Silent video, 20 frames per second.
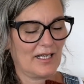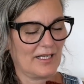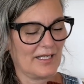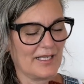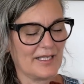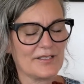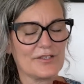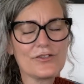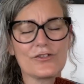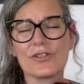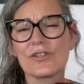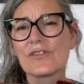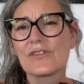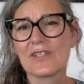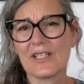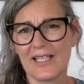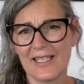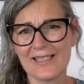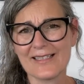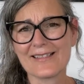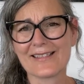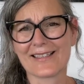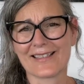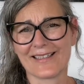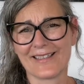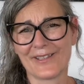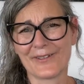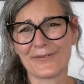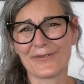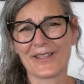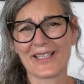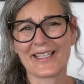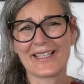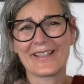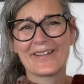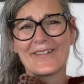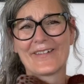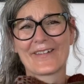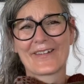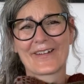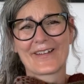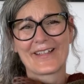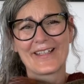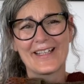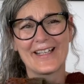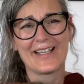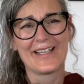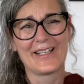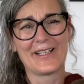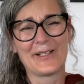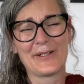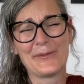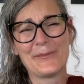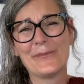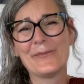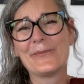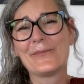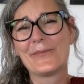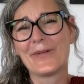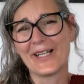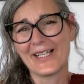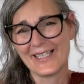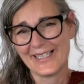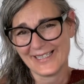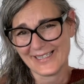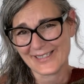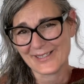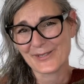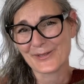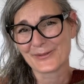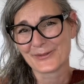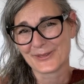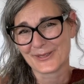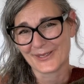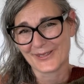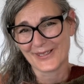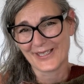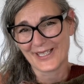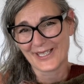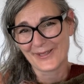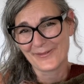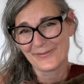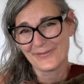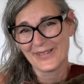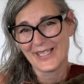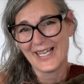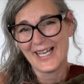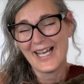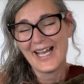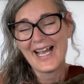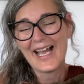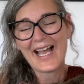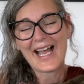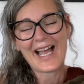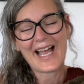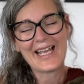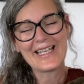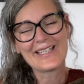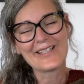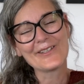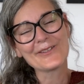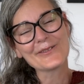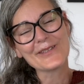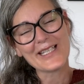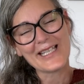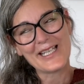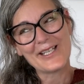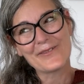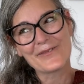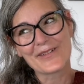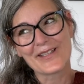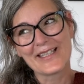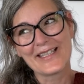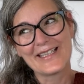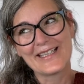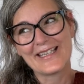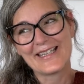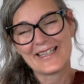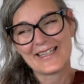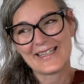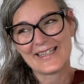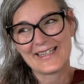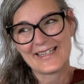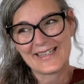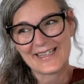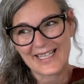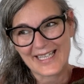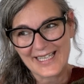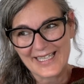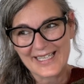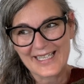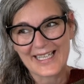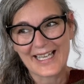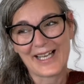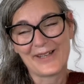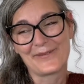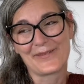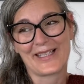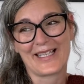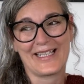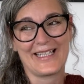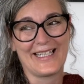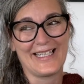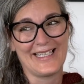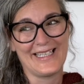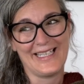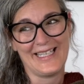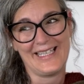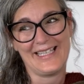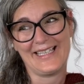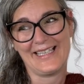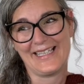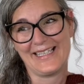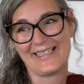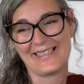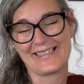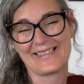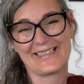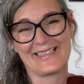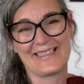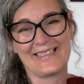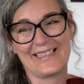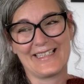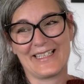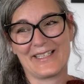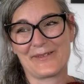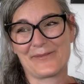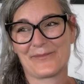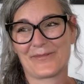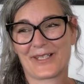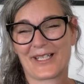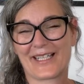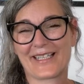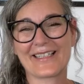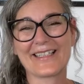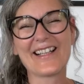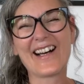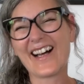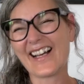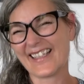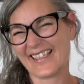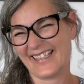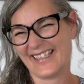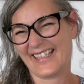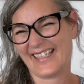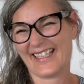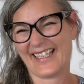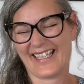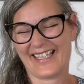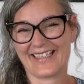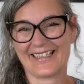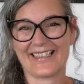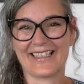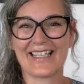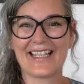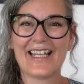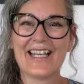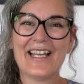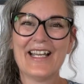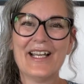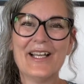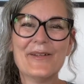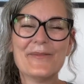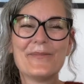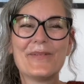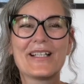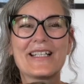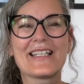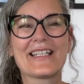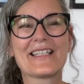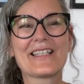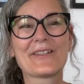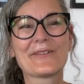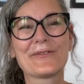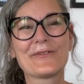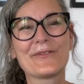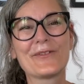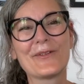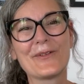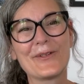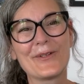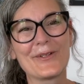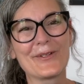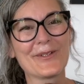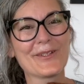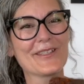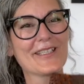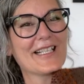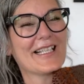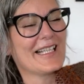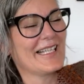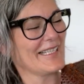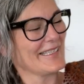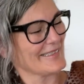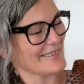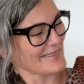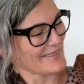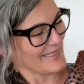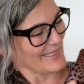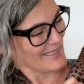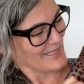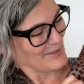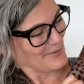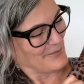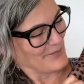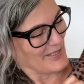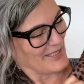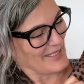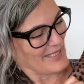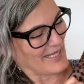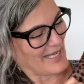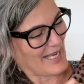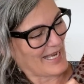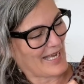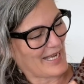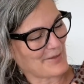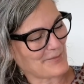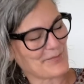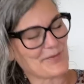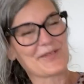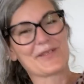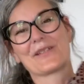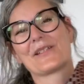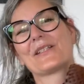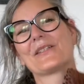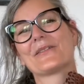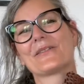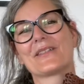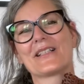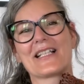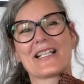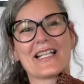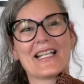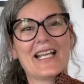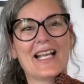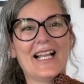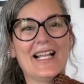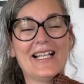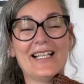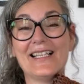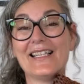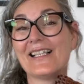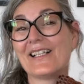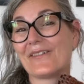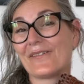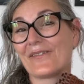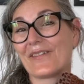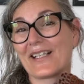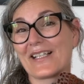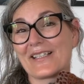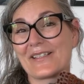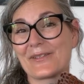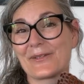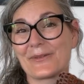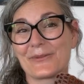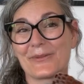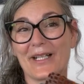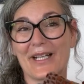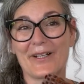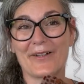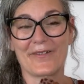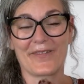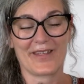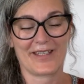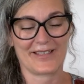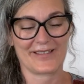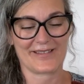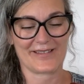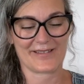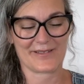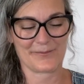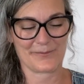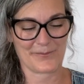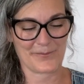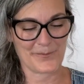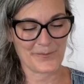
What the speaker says: it's a lovely yarn, but it's warm. I don't even think I'm gonna need this in Denmark, not yet. But in the fall, it's gonna be absolutely lovely to wear this.